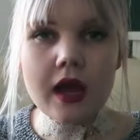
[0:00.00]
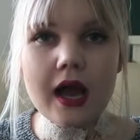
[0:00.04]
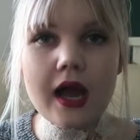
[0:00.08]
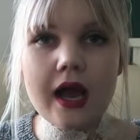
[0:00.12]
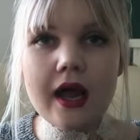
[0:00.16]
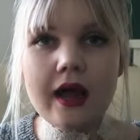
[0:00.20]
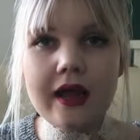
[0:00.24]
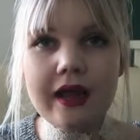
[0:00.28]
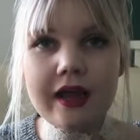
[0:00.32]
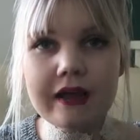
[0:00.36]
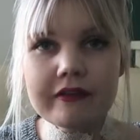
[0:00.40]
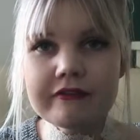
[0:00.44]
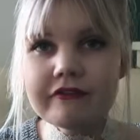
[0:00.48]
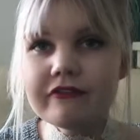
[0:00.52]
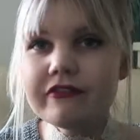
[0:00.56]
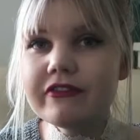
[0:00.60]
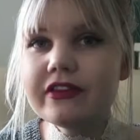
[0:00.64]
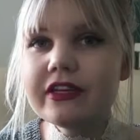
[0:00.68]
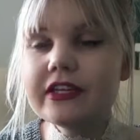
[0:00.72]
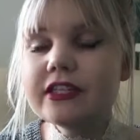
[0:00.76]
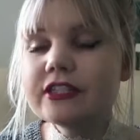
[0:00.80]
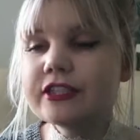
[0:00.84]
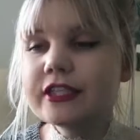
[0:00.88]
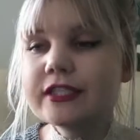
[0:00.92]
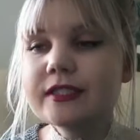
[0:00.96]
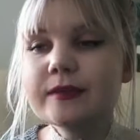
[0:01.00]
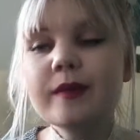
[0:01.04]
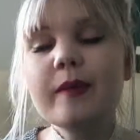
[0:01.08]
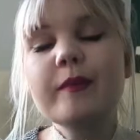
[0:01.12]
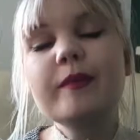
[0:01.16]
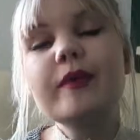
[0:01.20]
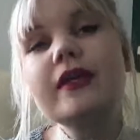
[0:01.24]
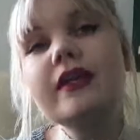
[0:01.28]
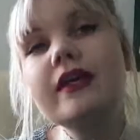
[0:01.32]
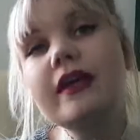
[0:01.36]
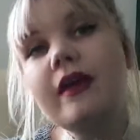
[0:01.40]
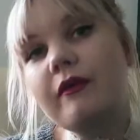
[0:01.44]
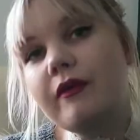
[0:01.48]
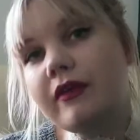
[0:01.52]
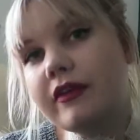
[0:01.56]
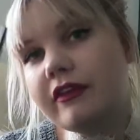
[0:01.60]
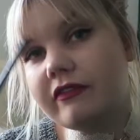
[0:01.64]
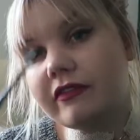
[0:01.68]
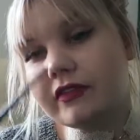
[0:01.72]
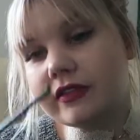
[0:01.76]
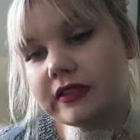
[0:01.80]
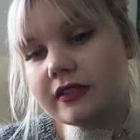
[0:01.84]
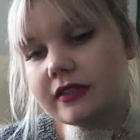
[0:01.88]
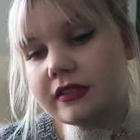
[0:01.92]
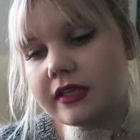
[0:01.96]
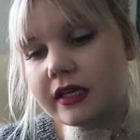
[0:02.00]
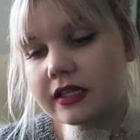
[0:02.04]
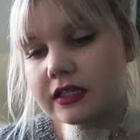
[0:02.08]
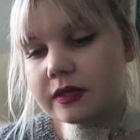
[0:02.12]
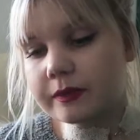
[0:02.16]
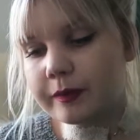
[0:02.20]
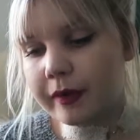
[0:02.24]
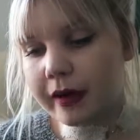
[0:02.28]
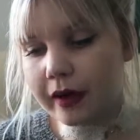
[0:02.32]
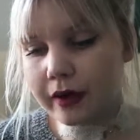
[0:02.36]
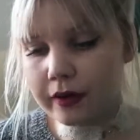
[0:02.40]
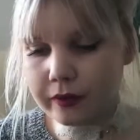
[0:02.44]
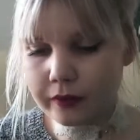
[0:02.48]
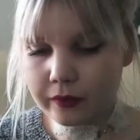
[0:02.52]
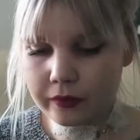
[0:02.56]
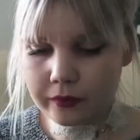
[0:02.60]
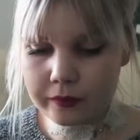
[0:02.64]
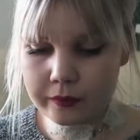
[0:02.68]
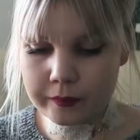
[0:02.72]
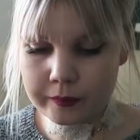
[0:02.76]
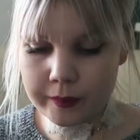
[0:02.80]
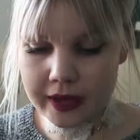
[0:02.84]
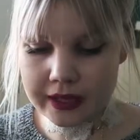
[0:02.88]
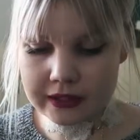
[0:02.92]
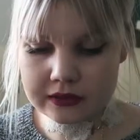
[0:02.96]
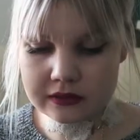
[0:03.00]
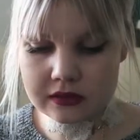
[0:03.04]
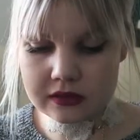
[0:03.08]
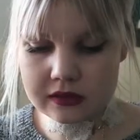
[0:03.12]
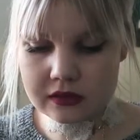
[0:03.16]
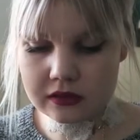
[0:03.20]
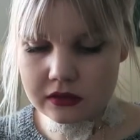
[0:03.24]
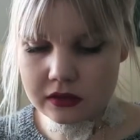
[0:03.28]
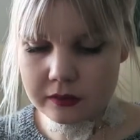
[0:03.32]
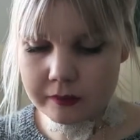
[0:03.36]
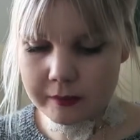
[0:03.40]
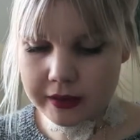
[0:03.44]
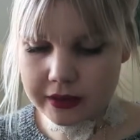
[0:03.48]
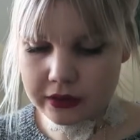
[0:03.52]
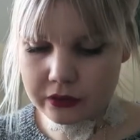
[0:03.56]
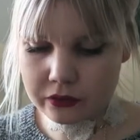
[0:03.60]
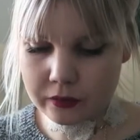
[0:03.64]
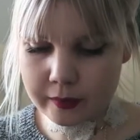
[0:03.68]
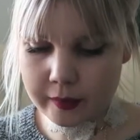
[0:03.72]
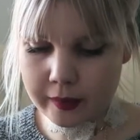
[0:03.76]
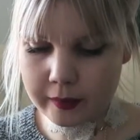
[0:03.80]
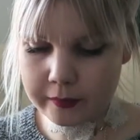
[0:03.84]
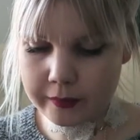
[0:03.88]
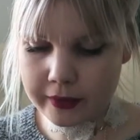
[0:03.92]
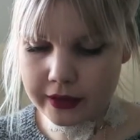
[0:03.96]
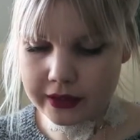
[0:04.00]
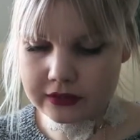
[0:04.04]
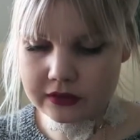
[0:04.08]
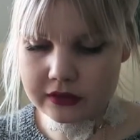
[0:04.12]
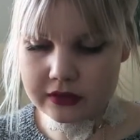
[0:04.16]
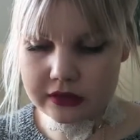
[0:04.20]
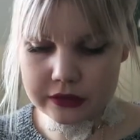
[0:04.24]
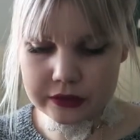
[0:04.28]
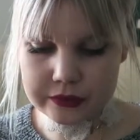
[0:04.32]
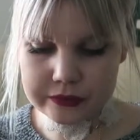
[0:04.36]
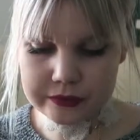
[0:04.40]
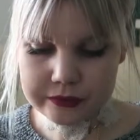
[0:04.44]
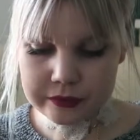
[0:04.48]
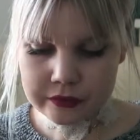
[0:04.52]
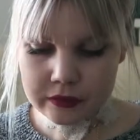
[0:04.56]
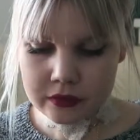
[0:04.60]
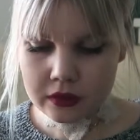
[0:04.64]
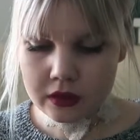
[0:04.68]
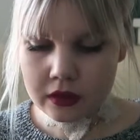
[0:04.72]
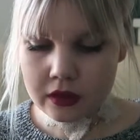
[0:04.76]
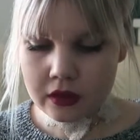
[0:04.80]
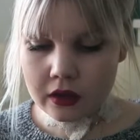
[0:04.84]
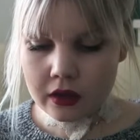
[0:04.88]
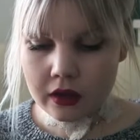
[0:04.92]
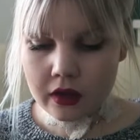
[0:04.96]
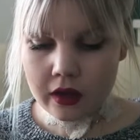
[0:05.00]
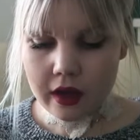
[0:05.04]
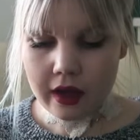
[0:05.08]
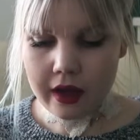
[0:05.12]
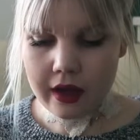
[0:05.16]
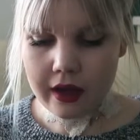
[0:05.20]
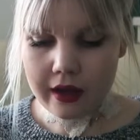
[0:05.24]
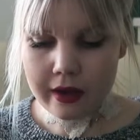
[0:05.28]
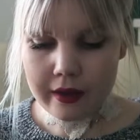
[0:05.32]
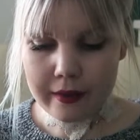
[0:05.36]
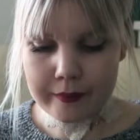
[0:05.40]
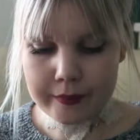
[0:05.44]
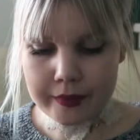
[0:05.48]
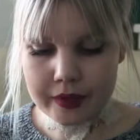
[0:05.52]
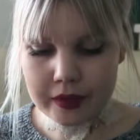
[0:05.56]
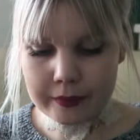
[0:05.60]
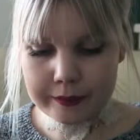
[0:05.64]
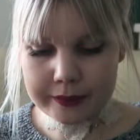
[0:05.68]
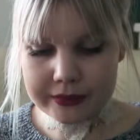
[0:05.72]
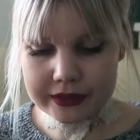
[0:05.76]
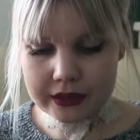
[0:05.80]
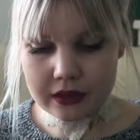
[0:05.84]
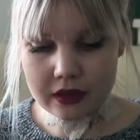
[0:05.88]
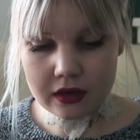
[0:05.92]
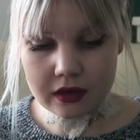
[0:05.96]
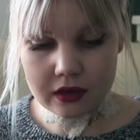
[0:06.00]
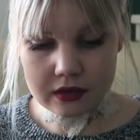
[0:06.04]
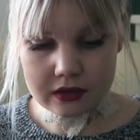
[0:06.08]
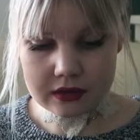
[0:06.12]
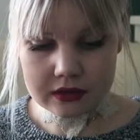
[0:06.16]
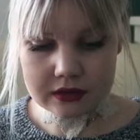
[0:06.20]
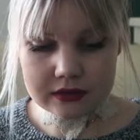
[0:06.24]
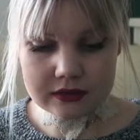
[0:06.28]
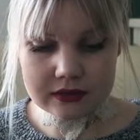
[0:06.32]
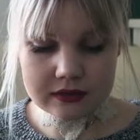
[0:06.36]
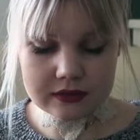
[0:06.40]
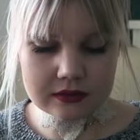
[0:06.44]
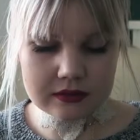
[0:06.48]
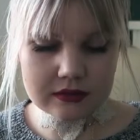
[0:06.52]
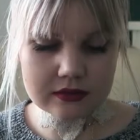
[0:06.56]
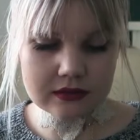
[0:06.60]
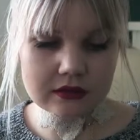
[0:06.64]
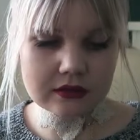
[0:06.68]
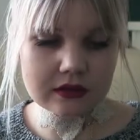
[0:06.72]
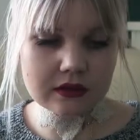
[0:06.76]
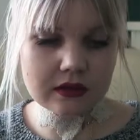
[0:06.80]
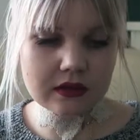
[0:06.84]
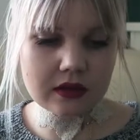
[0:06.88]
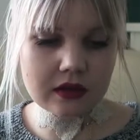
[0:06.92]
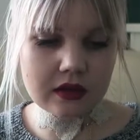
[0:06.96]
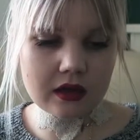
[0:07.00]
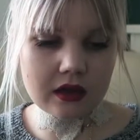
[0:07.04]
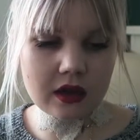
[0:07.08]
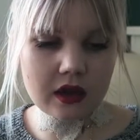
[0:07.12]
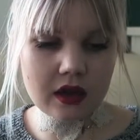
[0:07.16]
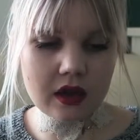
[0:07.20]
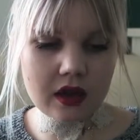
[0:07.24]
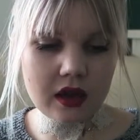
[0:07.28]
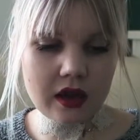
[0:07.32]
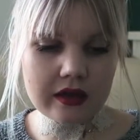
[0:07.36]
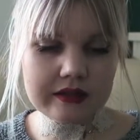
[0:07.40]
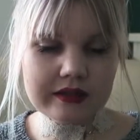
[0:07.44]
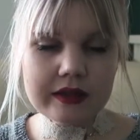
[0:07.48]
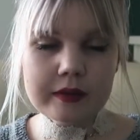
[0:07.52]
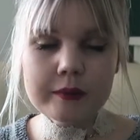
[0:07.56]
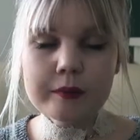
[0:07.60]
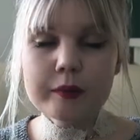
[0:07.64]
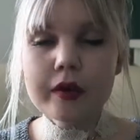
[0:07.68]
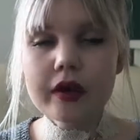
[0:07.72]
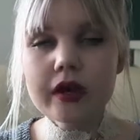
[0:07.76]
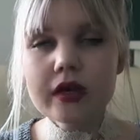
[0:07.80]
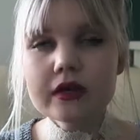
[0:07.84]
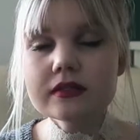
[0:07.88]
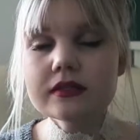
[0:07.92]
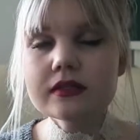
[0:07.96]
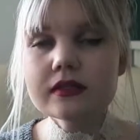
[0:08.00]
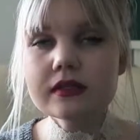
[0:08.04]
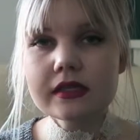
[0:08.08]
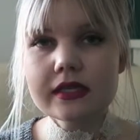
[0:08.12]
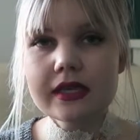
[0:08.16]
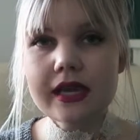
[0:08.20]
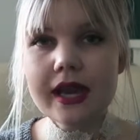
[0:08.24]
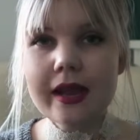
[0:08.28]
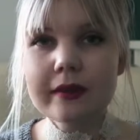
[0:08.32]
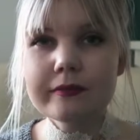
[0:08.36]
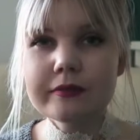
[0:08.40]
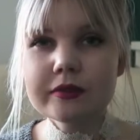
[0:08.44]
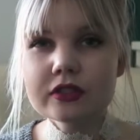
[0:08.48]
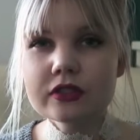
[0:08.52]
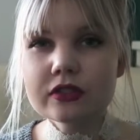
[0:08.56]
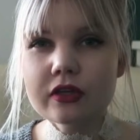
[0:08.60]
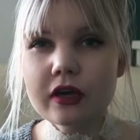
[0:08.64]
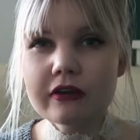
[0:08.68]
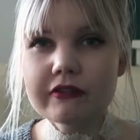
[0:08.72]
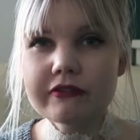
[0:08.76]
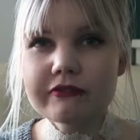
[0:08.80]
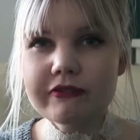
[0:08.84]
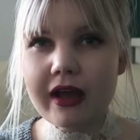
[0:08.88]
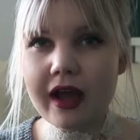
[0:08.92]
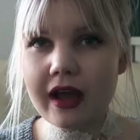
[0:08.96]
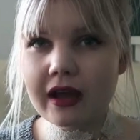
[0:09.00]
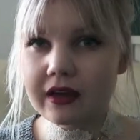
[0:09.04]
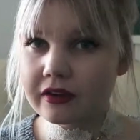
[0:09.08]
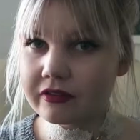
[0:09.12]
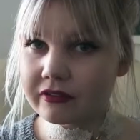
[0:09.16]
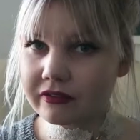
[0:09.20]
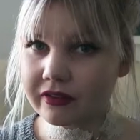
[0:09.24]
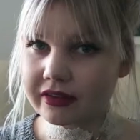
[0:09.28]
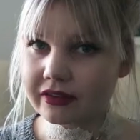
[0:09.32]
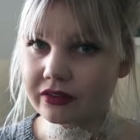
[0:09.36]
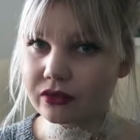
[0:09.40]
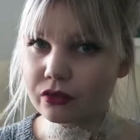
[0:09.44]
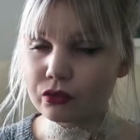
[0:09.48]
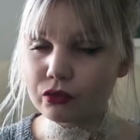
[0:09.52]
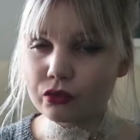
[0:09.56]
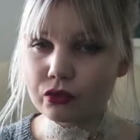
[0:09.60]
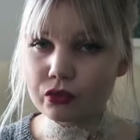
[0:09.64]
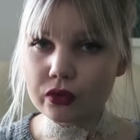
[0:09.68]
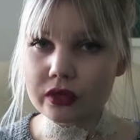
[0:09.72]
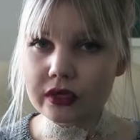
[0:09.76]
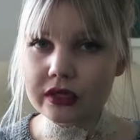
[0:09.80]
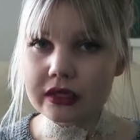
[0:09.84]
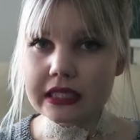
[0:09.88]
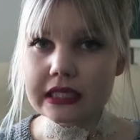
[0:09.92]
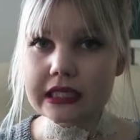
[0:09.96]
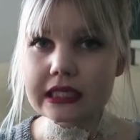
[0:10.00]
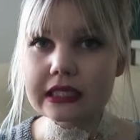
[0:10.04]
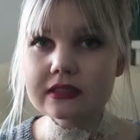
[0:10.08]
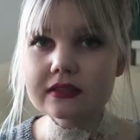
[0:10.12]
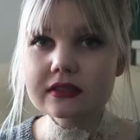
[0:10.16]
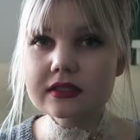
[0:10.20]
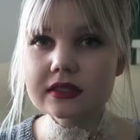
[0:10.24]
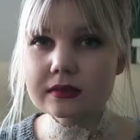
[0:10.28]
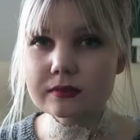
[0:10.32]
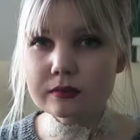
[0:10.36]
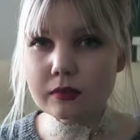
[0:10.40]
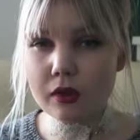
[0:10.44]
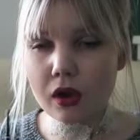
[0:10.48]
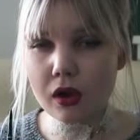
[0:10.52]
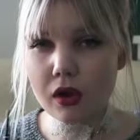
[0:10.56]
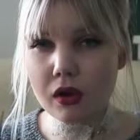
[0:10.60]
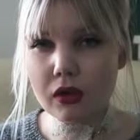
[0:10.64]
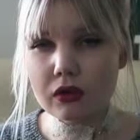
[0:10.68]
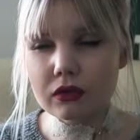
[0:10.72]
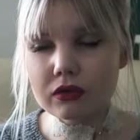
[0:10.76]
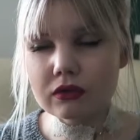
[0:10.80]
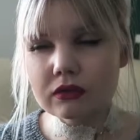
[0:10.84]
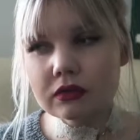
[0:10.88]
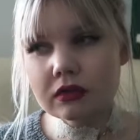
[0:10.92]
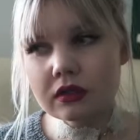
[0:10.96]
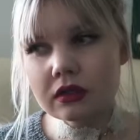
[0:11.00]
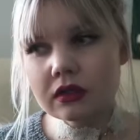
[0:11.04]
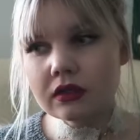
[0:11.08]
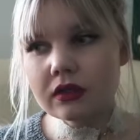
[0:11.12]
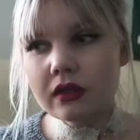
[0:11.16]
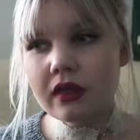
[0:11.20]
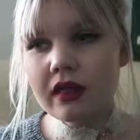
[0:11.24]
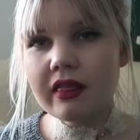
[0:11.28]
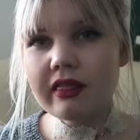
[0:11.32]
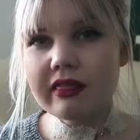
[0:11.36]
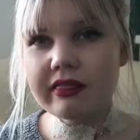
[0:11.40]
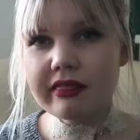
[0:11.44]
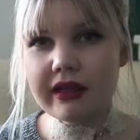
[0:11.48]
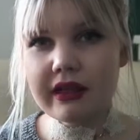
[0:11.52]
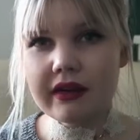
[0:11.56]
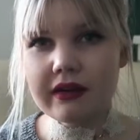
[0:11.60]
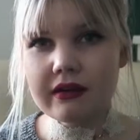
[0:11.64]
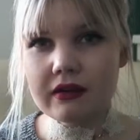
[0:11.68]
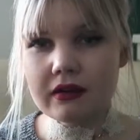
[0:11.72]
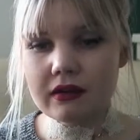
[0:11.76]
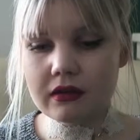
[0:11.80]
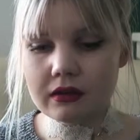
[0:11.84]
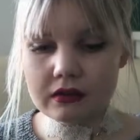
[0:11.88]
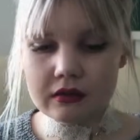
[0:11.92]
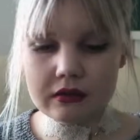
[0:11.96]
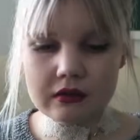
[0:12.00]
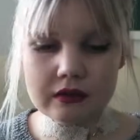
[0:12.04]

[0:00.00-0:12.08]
I haven't finished this, but I'm going to get rid of this NYX brow pencil, the micro brow pencil, because I think personally I'm just not a fan of like the really small, thin,